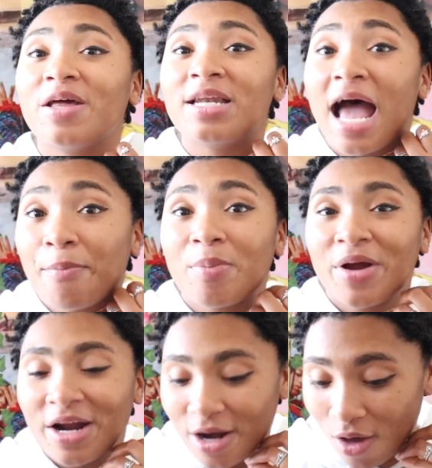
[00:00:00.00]
than not
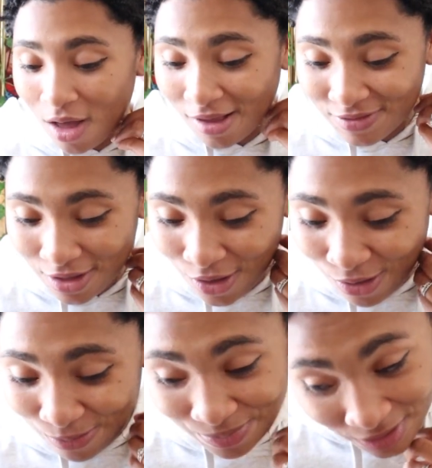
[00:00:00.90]
prepared at all.
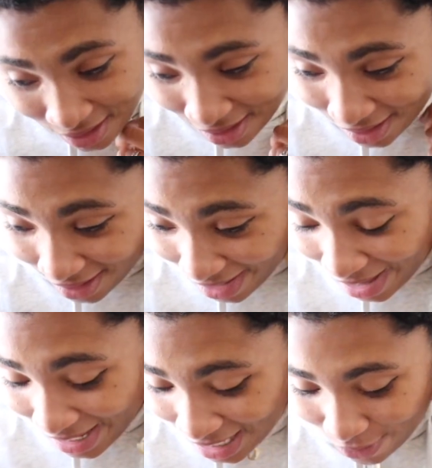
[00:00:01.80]
So
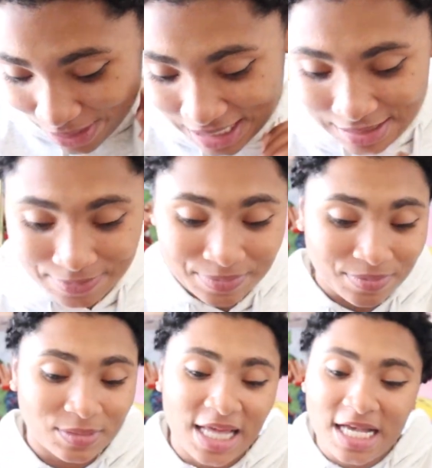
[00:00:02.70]
yeah, anyways,
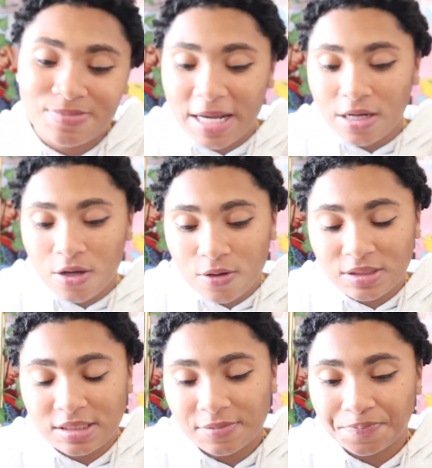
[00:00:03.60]
that's my
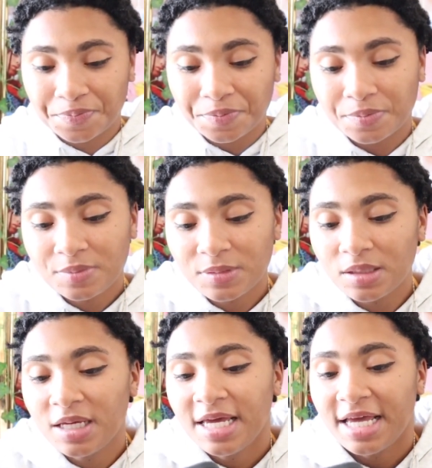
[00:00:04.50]
notes.
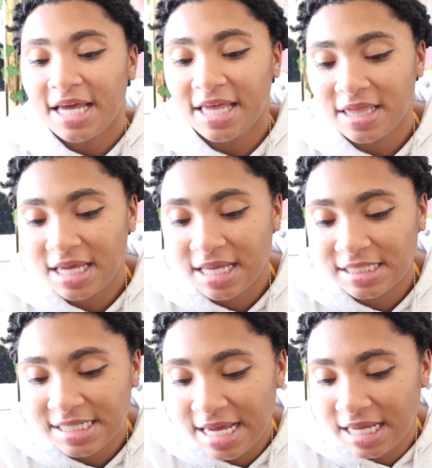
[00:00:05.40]
And
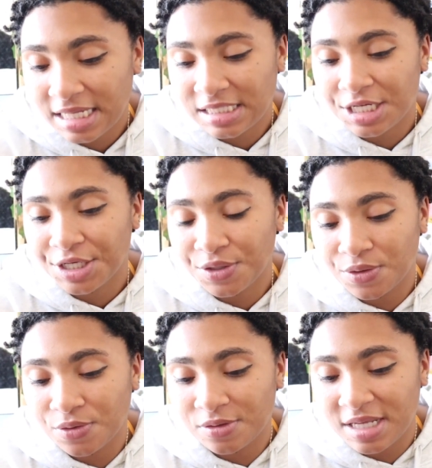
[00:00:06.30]
then settings and
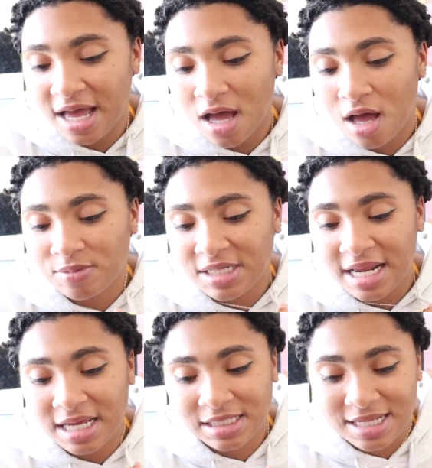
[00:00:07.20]
news.
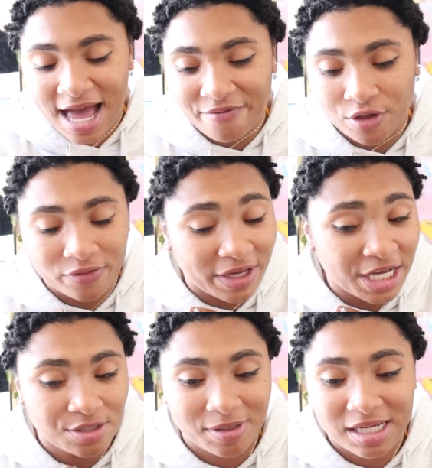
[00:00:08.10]
Settings, I have a
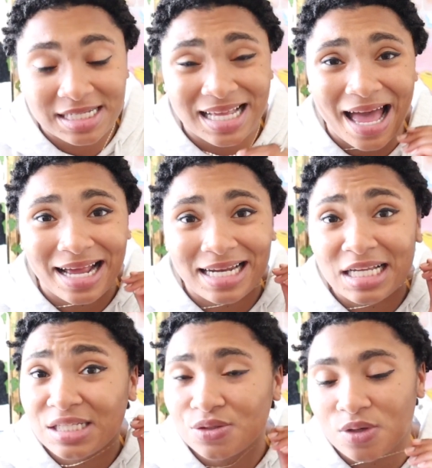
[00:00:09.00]
notification because I
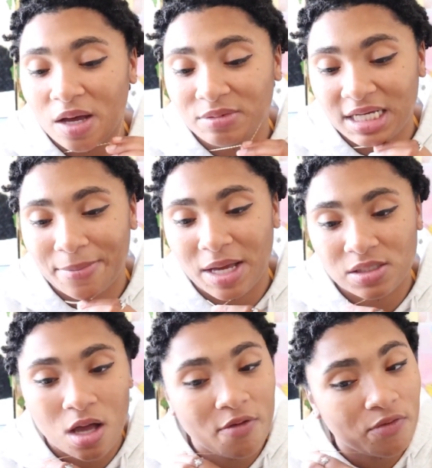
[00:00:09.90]
need to update my
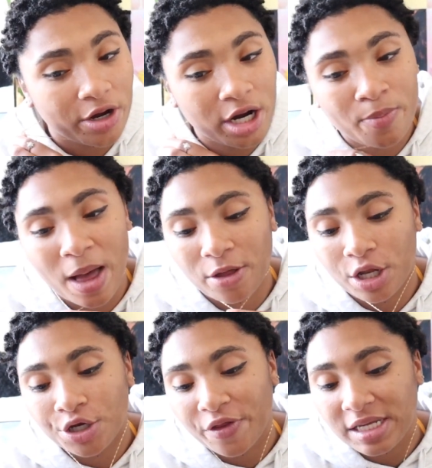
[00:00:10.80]
software. Probably
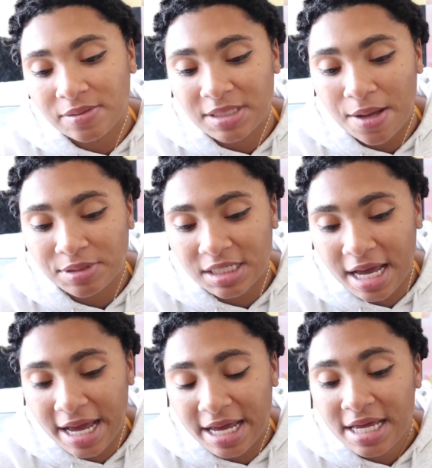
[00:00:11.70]
going to do that sometime
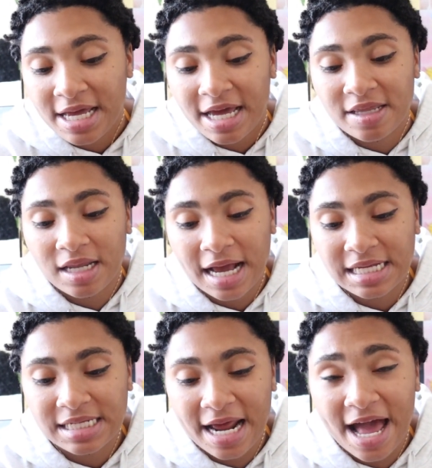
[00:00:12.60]
tonight. And then like
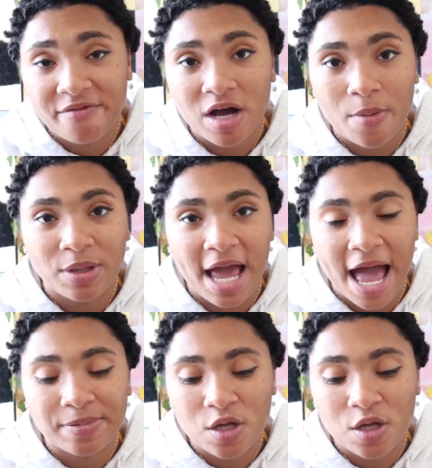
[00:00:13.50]
I said, I have a couple of apps